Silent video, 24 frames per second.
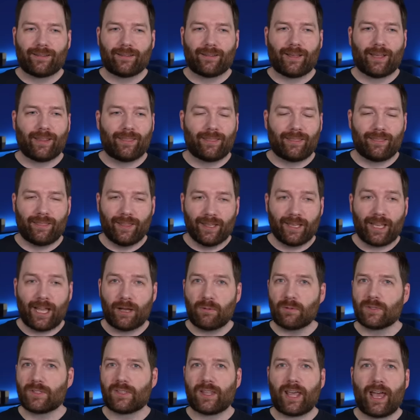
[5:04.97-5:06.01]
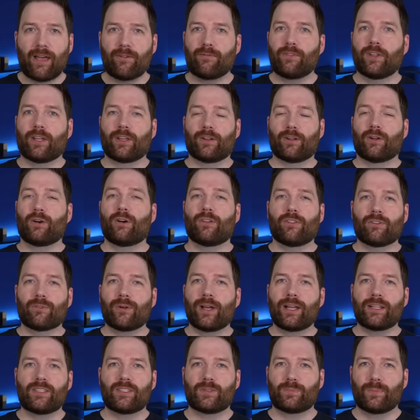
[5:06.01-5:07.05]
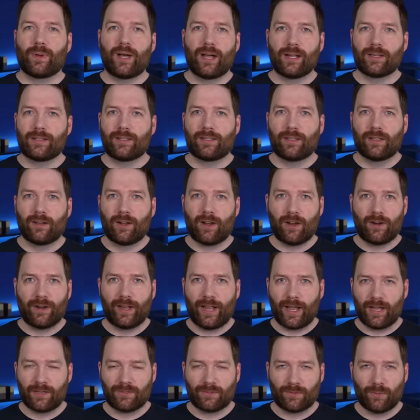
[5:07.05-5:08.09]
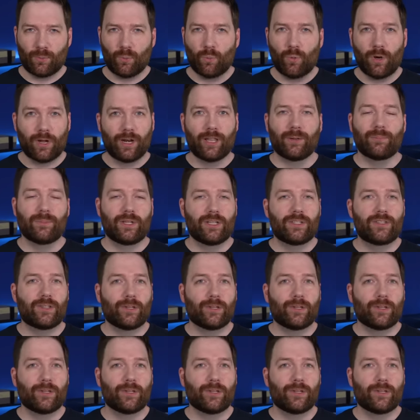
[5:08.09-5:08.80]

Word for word: I think I was laughing in all the right spots that Ari Aster wanted me